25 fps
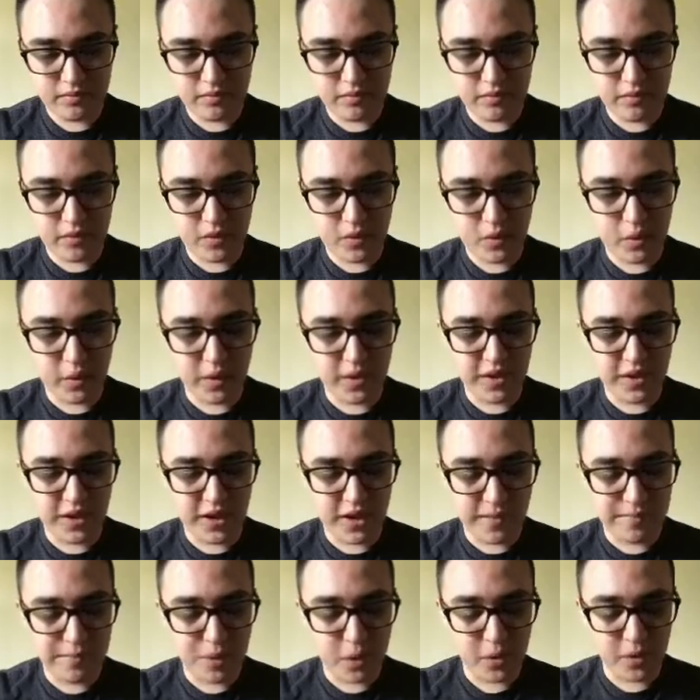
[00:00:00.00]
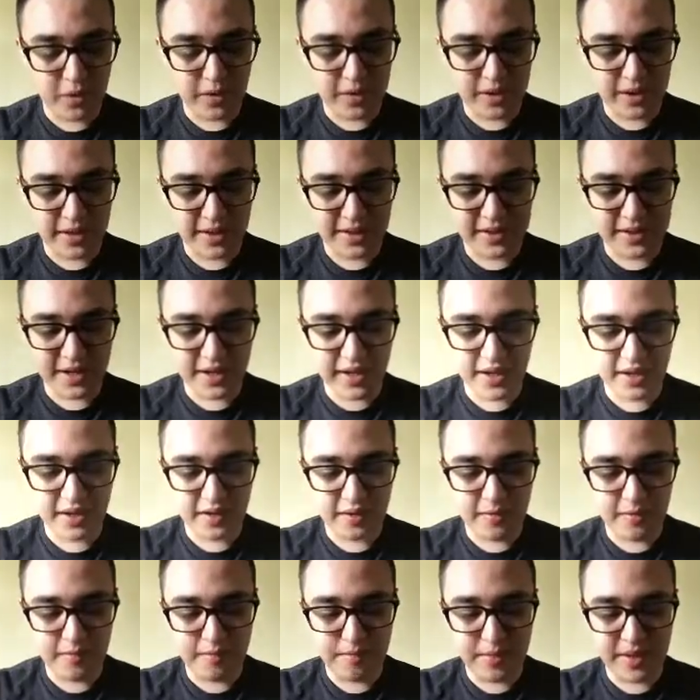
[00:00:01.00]
when the opponent is like
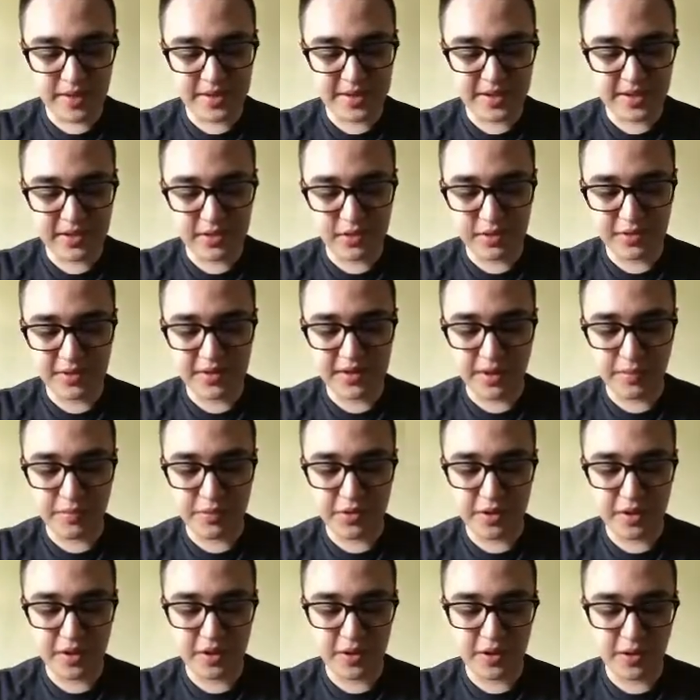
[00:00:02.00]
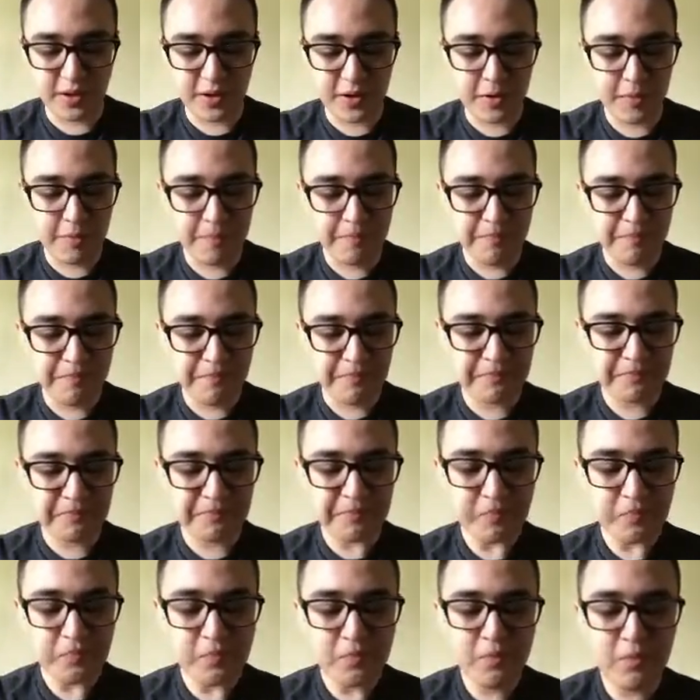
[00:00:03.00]
misses or something,
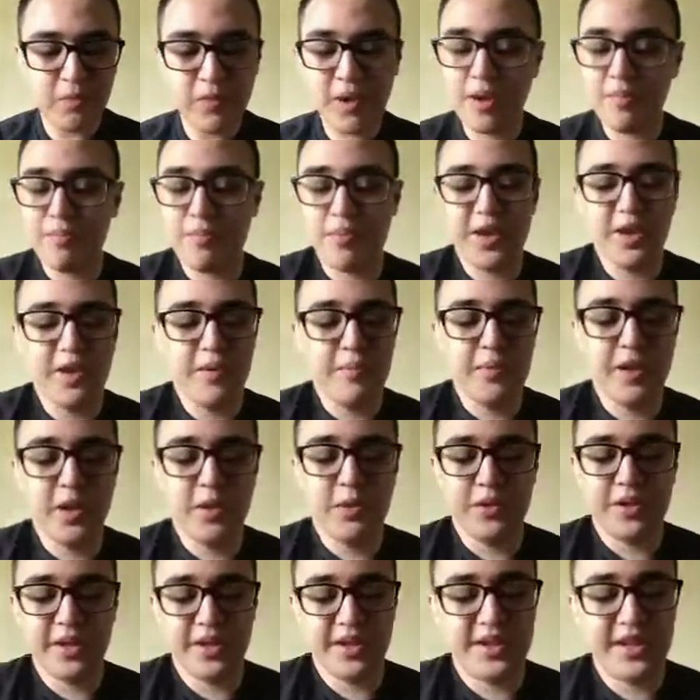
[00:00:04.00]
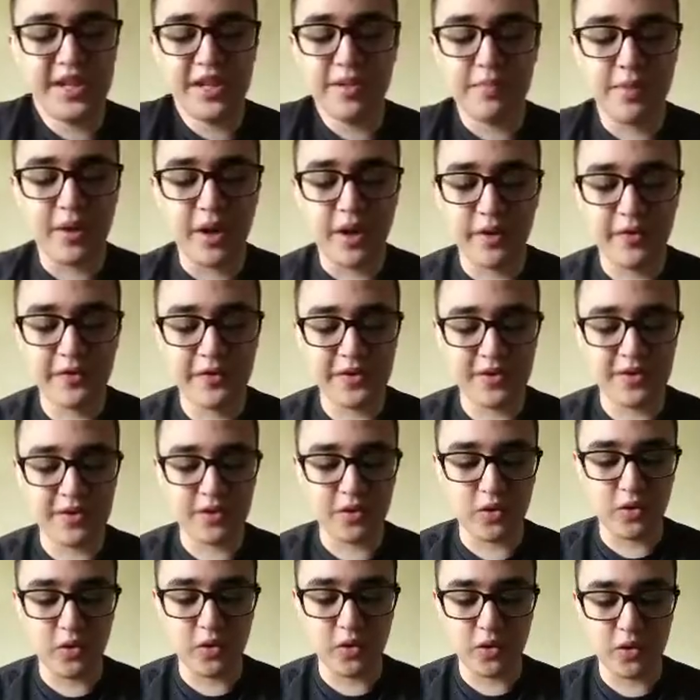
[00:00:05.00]
be immune to debuffs
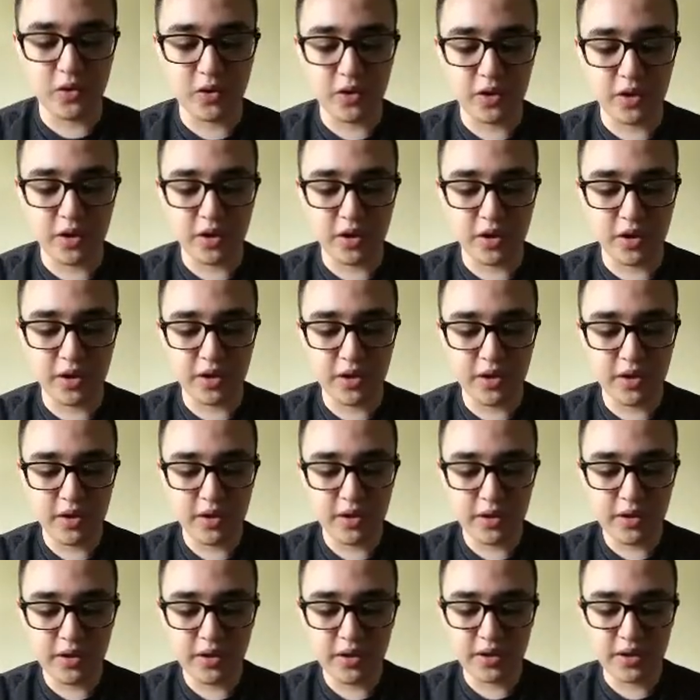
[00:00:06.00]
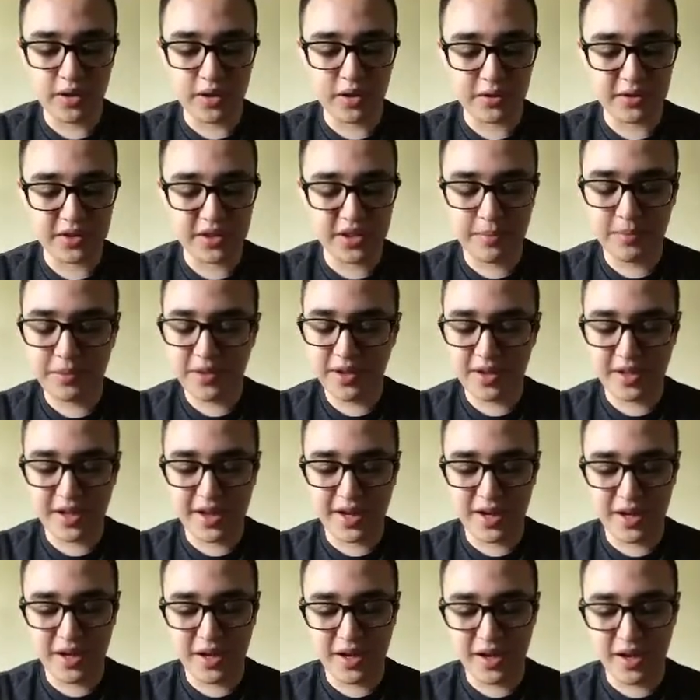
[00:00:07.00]
or you know something like
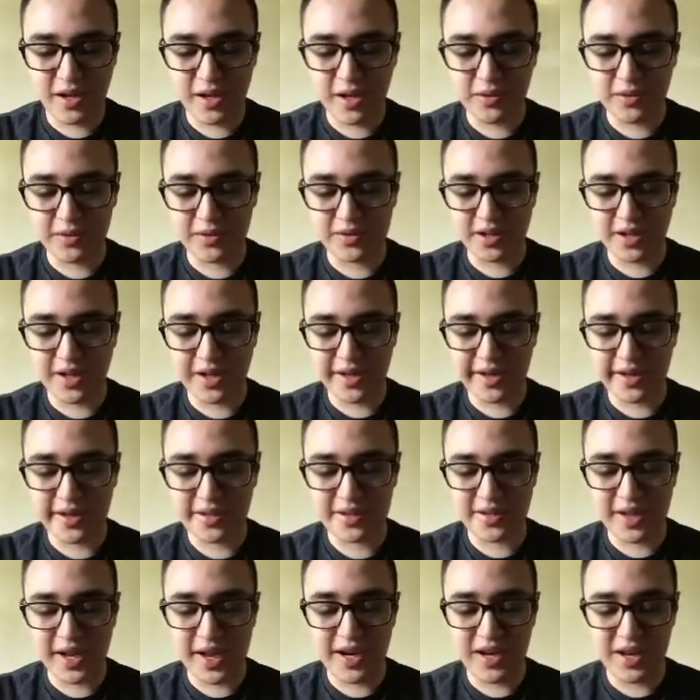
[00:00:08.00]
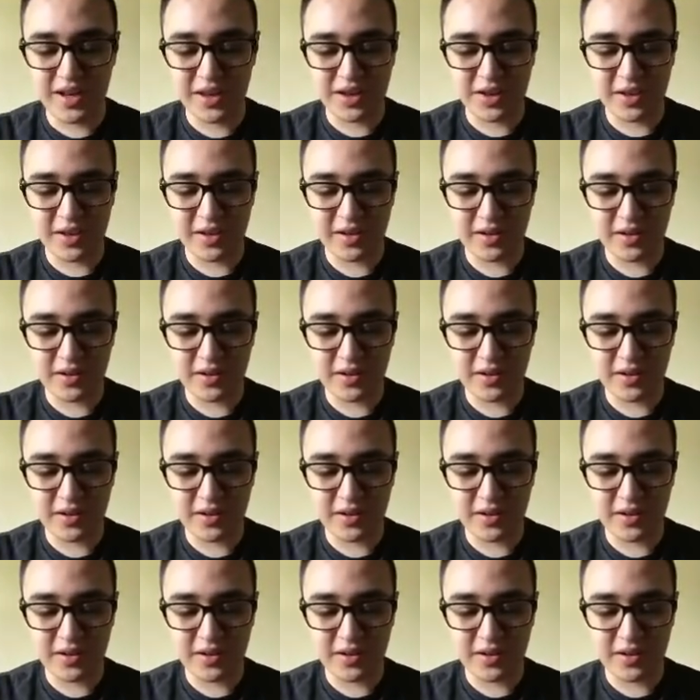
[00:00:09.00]
along those lines. Anything.